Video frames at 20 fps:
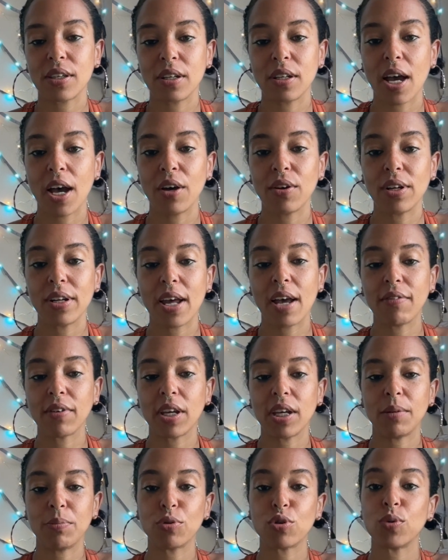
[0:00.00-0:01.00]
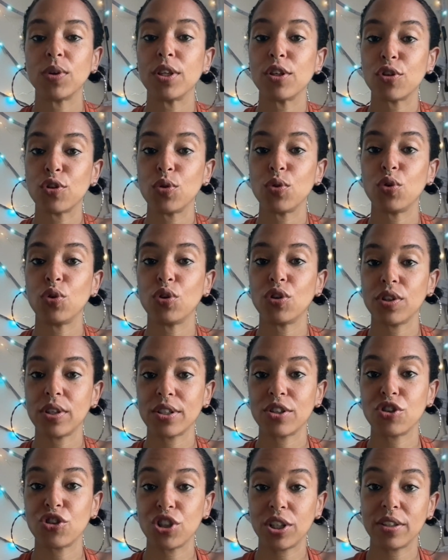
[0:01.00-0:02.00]
on how to navigate between the two
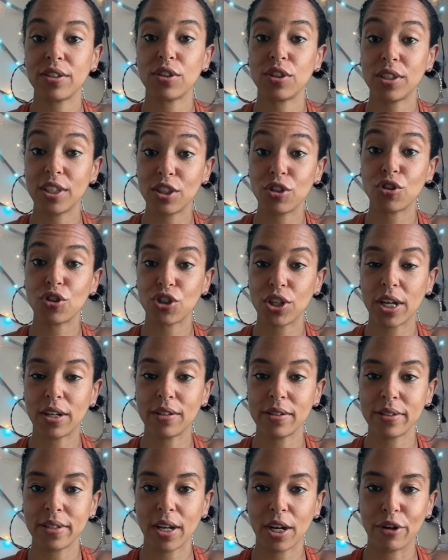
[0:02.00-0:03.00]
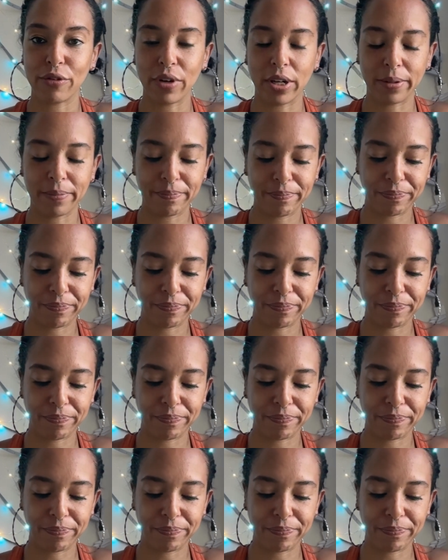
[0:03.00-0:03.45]
sister channels that I run.